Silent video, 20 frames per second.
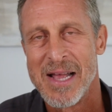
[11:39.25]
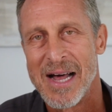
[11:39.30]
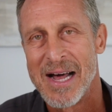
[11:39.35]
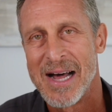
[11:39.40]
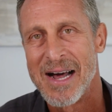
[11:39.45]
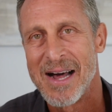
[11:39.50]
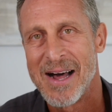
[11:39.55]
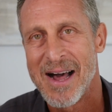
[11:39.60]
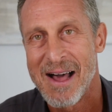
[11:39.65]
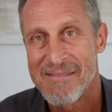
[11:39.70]

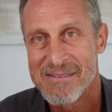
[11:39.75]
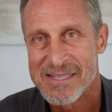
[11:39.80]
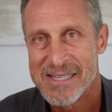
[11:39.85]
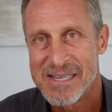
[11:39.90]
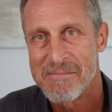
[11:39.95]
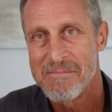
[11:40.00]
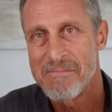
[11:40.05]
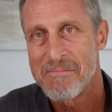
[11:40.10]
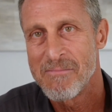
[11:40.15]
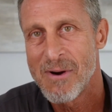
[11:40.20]

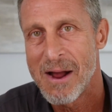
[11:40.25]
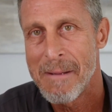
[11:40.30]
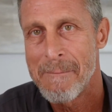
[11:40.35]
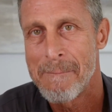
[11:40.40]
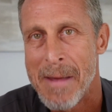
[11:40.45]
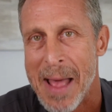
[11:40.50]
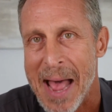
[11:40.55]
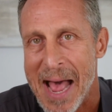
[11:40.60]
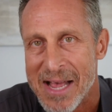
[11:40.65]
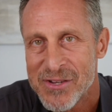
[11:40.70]
Obviously, buy
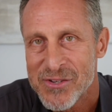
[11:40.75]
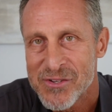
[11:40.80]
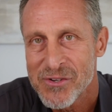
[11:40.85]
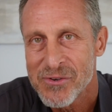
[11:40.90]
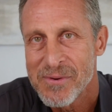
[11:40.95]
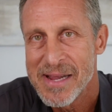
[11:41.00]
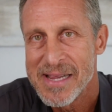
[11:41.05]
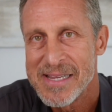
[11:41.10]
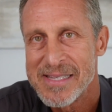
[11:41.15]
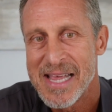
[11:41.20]

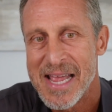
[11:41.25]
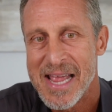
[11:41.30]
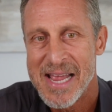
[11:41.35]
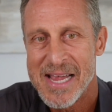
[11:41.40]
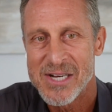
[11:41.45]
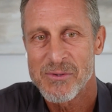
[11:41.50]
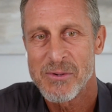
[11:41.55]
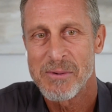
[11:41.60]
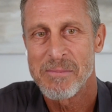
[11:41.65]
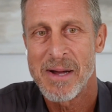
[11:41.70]
pasture-raised
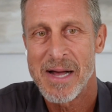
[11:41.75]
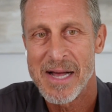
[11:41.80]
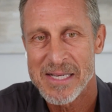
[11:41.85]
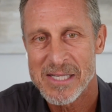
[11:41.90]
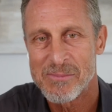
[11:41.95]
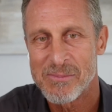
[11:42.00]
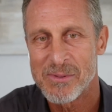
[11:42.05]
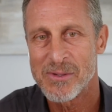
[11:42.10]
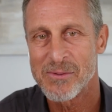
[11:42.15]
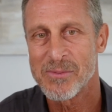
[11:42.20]
eggs when
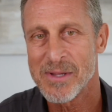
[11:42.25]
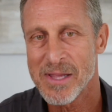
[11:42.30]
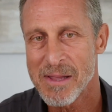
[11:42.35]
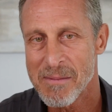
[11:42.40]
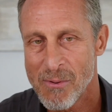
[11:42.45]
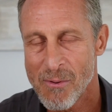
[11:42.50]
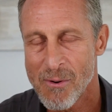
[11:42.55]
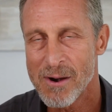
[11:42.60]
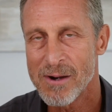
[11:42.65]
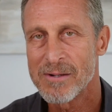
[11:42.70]
possible. Really
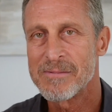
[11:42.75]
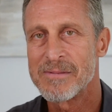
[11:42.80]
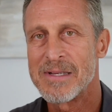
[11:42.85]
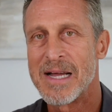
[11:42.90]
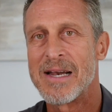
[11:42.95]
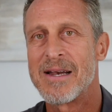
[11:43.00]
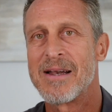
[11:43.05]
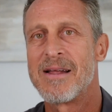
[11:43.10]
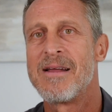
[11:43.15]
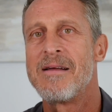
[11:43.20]
important.
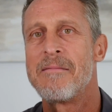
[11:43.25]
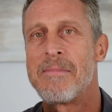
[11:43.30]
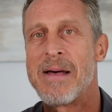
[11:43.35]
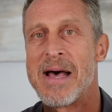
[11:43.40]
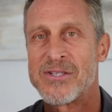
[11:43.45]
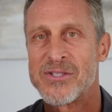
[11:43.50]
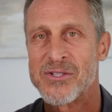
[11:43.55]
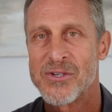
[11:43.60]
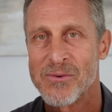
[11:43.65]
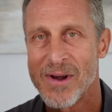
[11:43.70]
Not
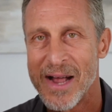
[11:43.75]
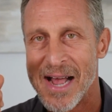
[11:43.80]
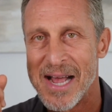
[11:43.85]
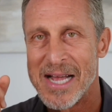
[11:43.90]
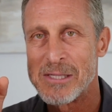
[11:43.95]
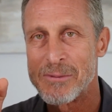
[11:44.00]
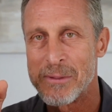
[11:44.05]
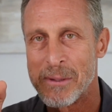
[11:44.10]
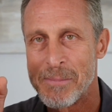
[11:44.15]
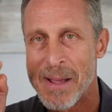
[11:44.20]

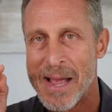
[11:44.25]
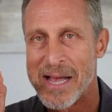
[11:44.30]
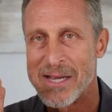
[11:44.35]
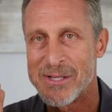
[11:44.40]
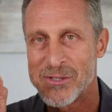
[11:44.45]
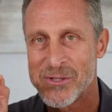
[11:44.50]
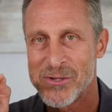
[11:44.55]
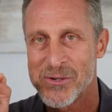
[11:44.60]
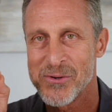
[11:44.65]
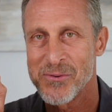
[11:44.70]
pasteurized, but
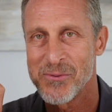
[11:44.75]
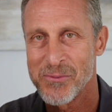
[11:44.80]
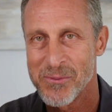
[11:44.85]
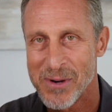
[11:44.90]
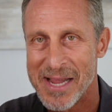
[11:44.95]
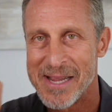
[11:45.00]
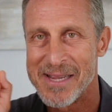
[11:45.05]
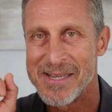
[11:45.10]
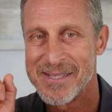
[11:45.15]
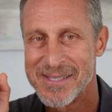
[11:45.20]

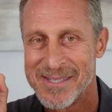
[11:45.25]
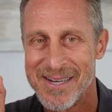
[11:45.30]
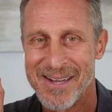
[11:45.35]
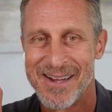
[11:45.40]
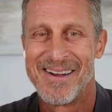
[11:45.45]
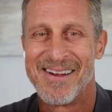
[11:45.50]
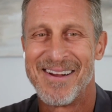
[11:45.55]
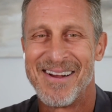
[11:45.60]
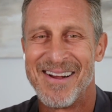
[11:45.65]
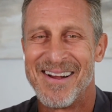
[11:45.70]
pasture-raised.
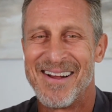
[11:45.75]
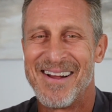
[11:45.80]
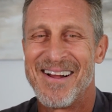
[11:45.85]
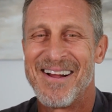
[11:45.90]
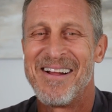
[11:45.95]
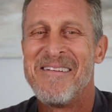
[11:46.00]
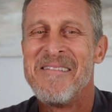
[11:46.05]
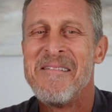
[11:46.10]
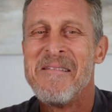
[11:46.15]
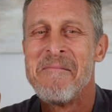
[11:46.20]

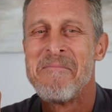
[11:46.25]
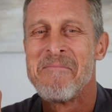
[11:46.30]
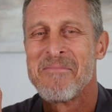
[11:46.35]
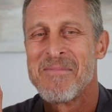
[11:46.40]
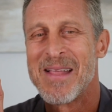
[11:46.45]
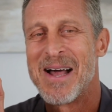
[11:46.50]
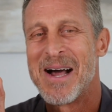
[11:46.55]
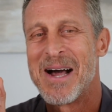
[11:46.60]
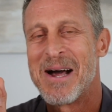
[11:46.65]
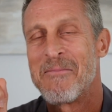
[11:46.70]
what
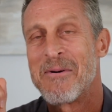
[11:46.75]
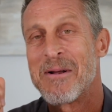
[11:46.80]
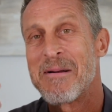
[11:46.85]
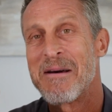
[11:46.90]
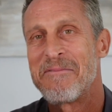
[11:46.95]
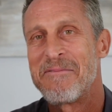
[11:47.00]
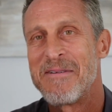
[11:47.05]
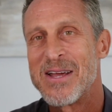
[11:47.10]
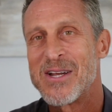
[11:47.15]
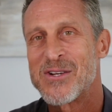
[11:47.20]

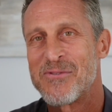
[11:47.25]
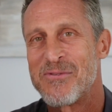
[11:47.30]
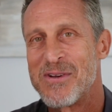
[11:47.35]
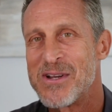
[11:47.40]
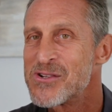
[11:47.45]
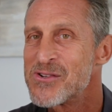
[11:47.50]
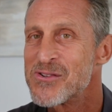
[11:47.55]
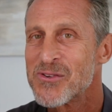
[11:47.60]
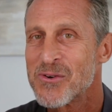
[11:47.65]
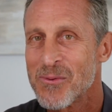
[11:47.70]
about fish?
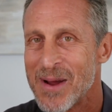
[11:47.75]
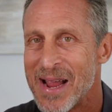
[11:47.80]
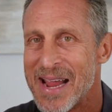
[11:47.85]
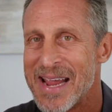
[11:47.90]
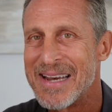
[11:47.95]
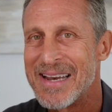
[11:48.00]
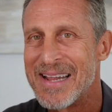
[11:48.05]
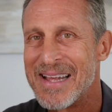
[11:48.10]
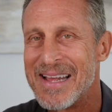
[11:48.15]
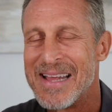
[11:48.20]
Fish is
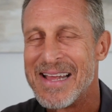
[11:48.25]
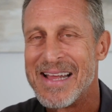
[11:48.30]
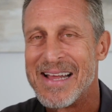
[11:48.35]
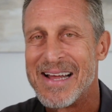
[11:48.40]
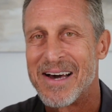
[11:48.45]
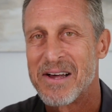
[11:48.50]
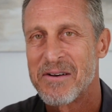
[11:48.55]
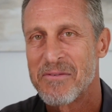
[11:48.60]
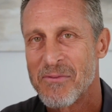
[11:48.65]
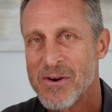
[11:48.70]
great.
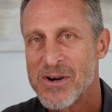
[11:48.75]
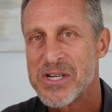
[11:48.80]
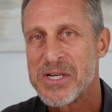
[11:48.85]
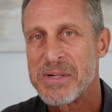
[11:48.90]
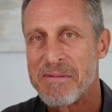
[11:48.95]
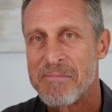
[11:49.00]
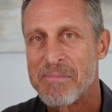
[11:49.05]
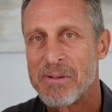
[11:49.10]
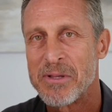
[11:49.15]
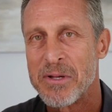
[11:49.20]

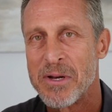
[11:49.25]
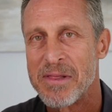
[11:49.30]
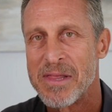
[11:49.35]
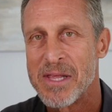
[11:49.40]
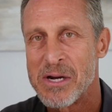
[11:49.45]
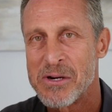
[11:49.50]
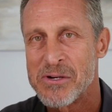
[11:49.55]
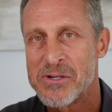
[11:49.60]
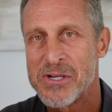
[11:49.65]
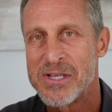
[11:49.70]
Unfortunately, polluted
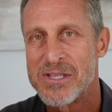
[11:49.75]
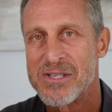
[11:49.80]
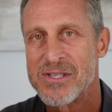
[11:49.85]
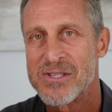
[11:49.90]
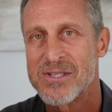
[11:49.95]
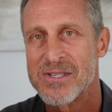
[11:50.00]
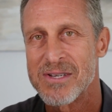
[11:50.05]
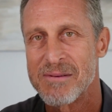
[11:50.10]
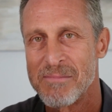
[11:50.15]
the oceans.